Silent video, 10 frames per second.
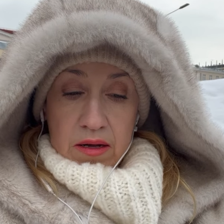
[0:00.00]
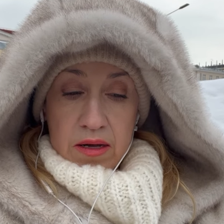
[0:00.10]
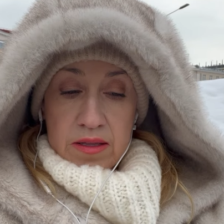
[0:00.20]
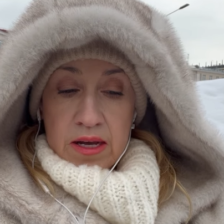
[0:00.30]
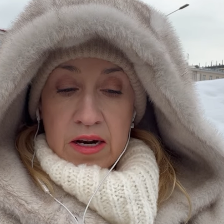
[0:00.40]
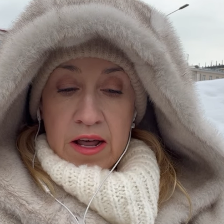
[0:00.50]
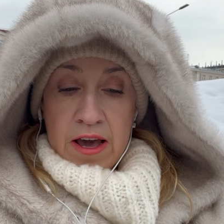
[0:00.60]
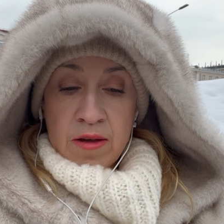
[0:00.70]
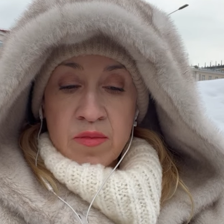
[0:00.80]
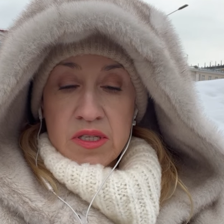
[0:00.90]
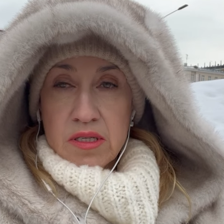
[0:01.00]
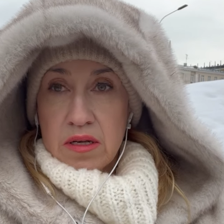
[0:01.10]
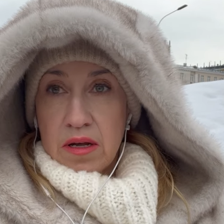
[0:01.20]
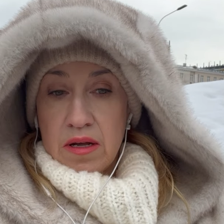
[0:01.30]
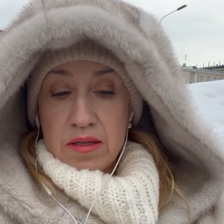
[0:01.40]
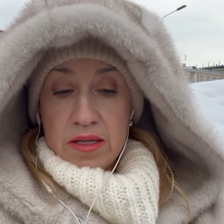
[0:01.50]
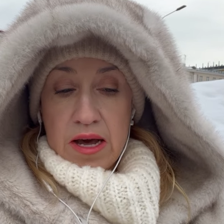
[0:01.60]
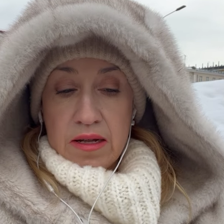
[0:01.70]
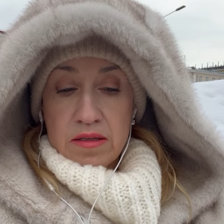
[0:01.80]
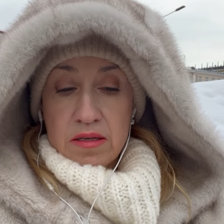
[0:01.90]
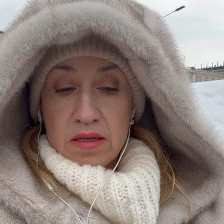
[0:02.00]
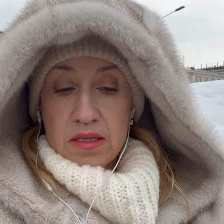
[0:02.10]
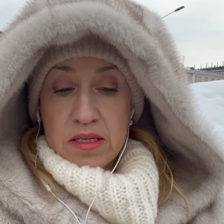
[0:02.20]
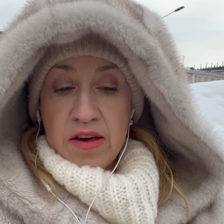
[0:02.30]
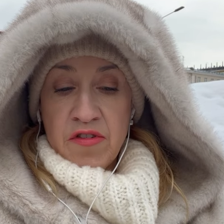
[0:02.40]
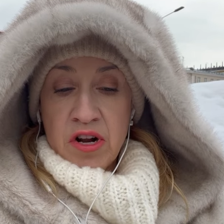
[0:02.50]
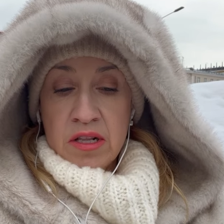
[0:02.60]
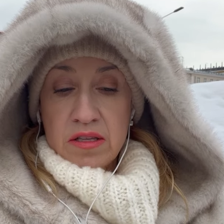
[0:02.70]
the claims that several